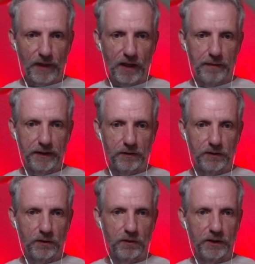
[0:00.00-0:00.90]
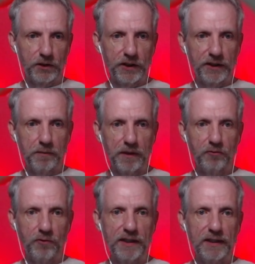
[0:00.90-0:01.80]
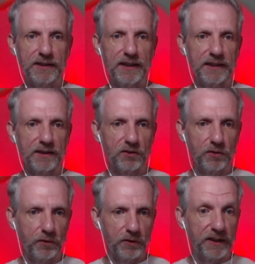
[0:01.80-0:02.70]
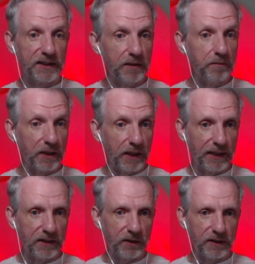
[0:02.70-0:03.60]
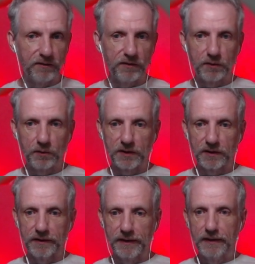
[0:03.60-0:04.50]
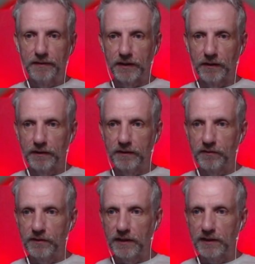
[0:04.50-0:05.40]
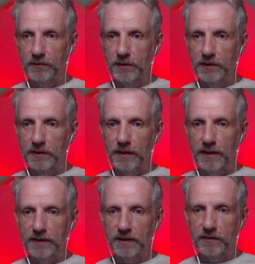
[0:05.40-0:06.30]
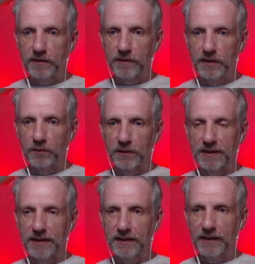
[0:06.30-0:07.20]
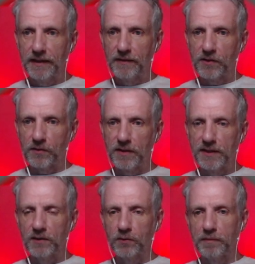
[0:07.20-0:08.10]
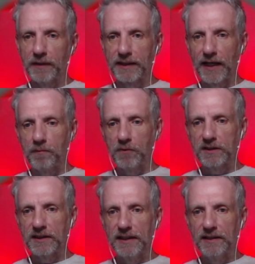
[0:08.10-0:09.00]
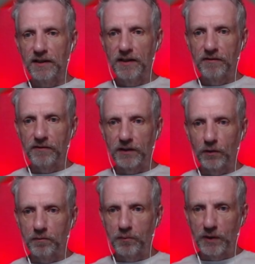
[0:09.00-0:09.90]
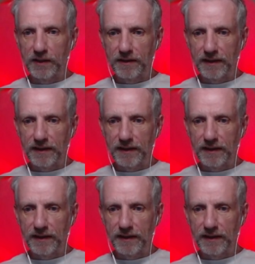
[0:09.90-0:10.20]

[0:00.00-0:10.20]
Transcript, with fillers: I might also go and change my render settings to 16 by 9, so as if this was a, you know, that's, that's this was this. So this is what my camera sees. If I go and bring